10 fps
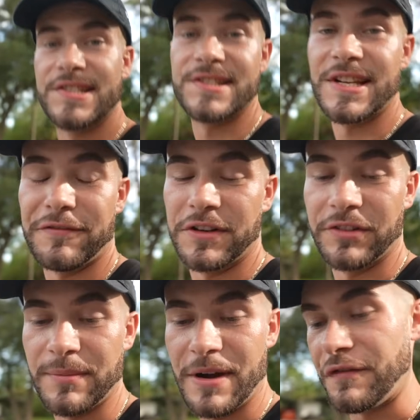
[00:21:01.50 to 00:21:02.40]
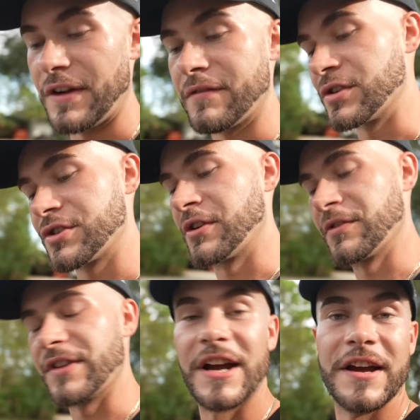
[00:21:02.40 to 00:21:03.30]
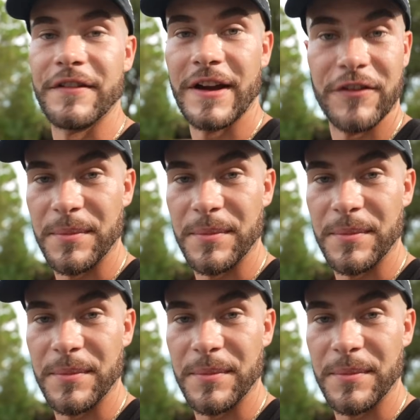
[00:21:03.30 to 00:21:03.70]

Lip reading: is definitely my favorite shirt that I have ever